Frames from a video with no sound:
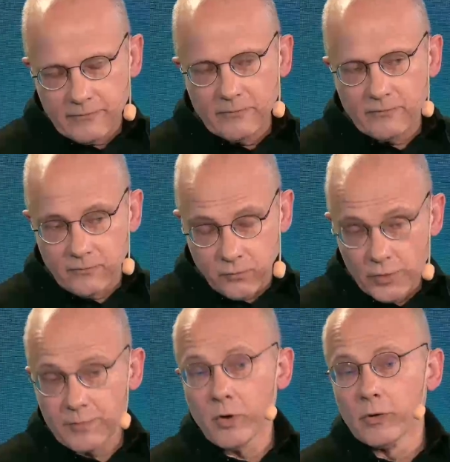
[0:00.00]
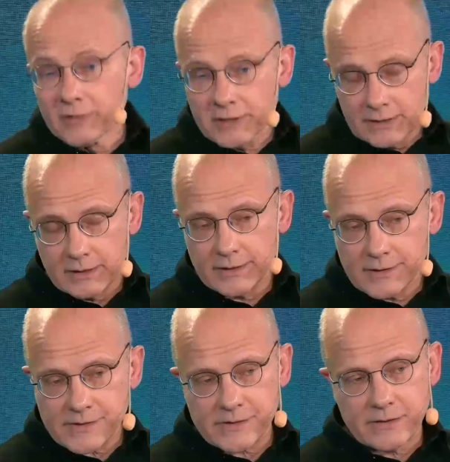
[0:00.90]
for the moment at
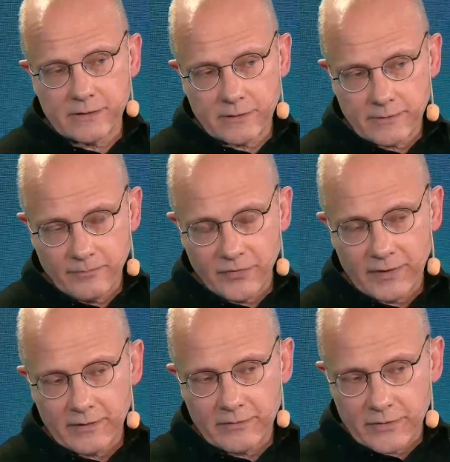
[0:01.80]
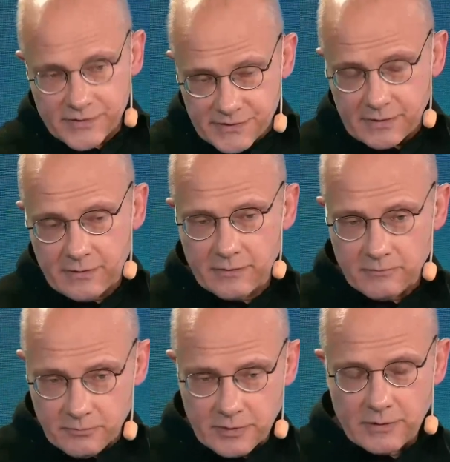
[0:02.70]
least, this
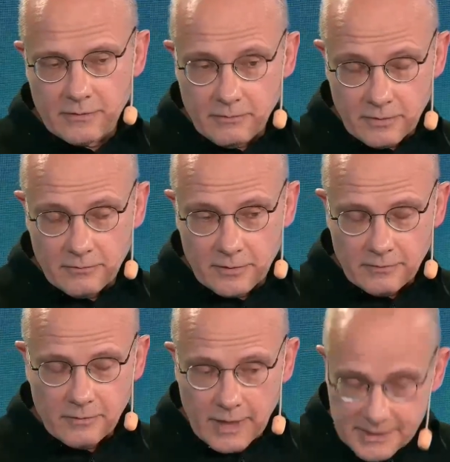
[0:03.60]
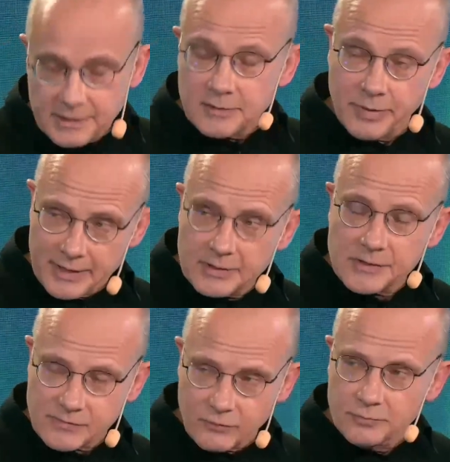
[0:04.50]
lesser
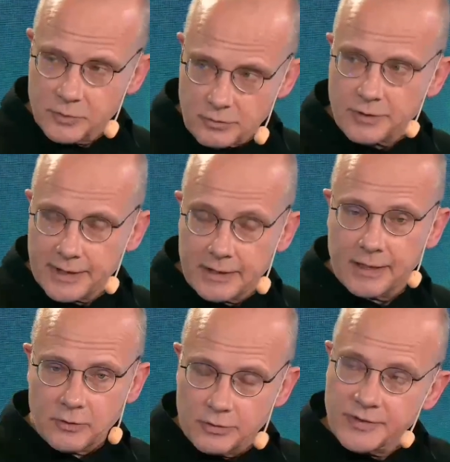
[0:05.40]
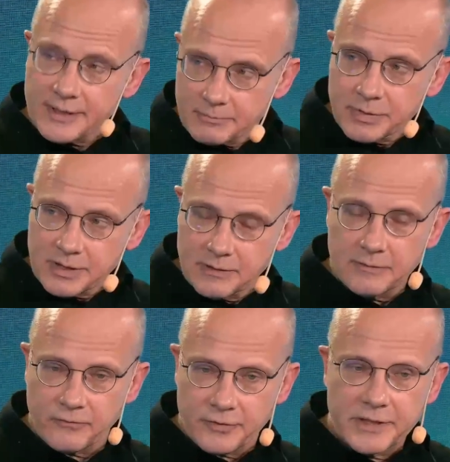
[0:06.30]
dependence from Ukraine and could then be
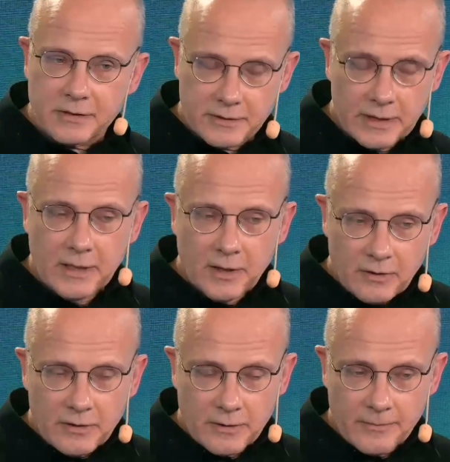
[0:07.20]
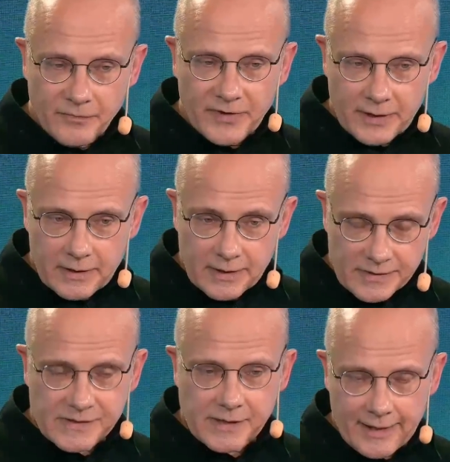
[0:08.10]
freer in
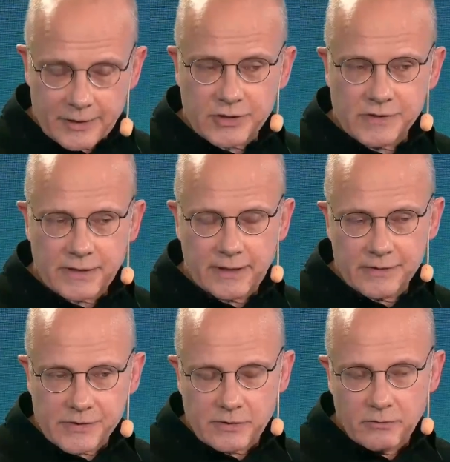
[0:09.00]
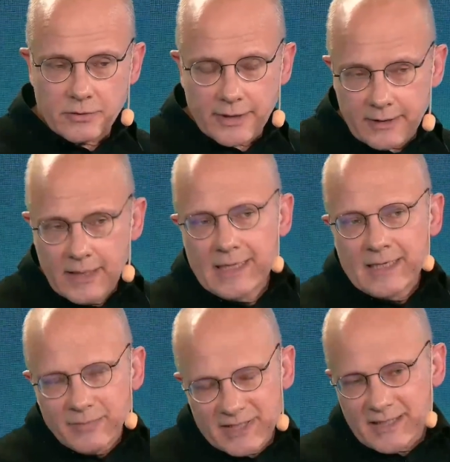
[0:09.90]
its actions against Ukraine.
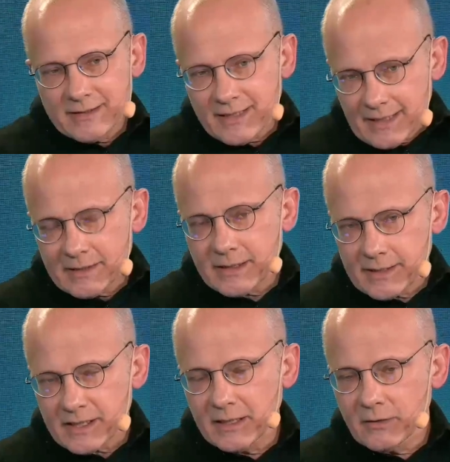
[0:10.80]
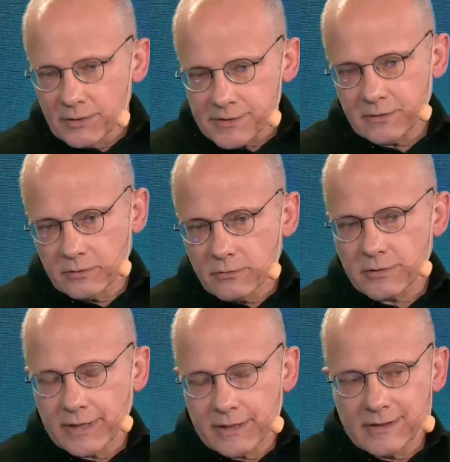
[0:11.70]
But in the end, I think also
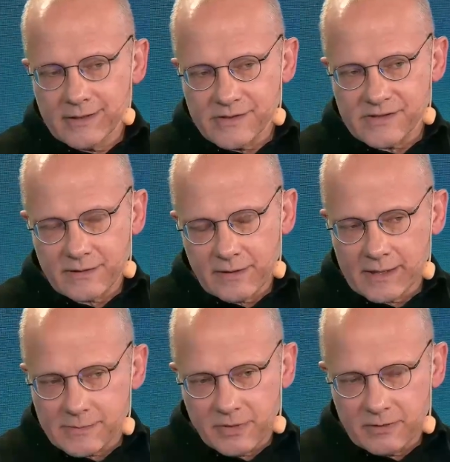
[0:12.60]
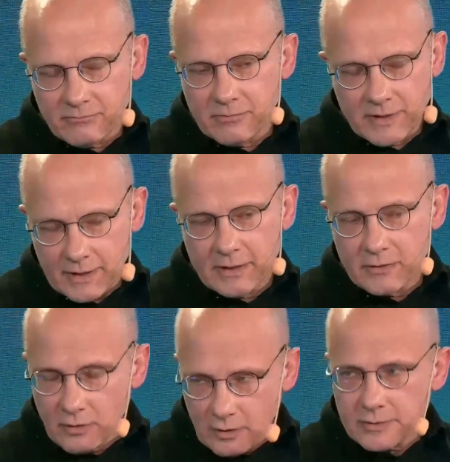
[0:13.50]
Ukraine has been, in an
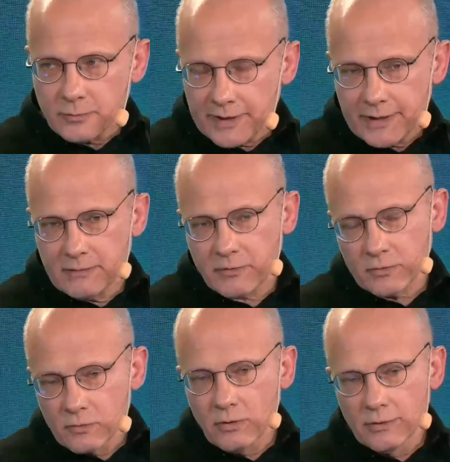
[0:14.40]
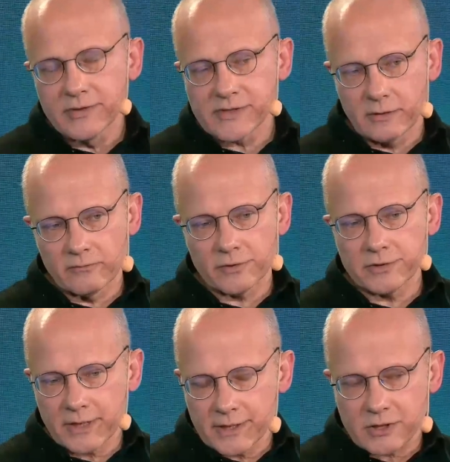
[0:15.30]
odd way, through all this
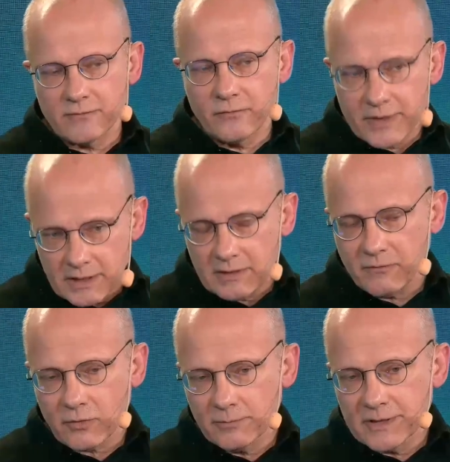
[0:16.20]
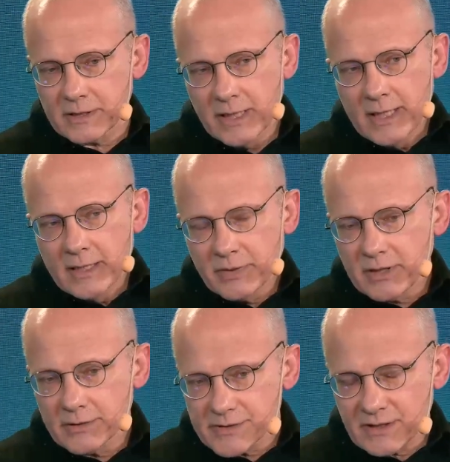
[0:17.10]
confrontation, winning from it
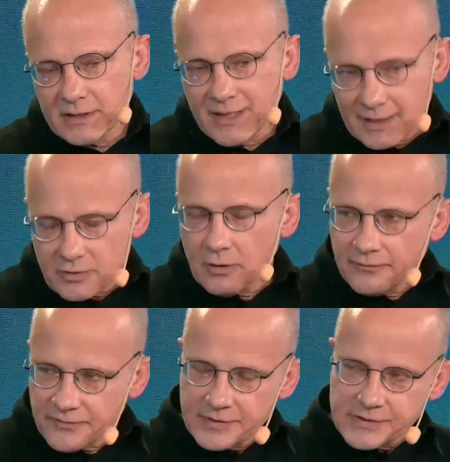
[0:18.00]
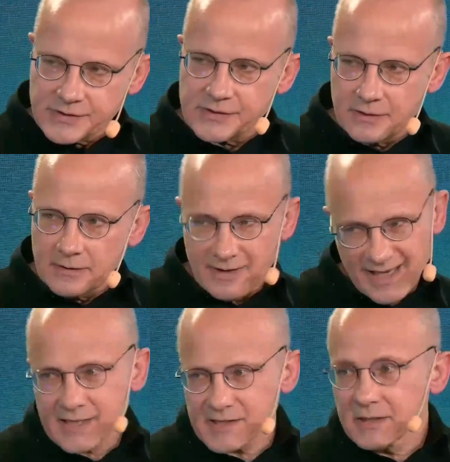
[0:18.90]
because it got off this
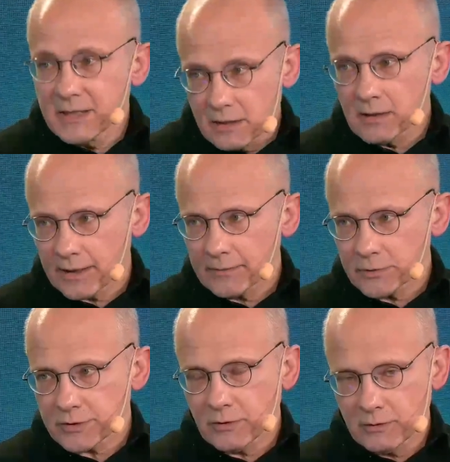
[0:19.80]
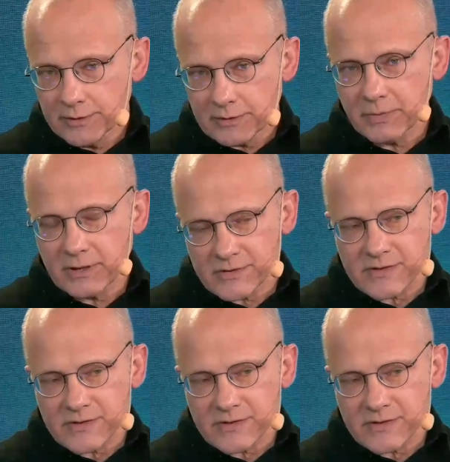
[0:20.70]
gas needle, I would call it, because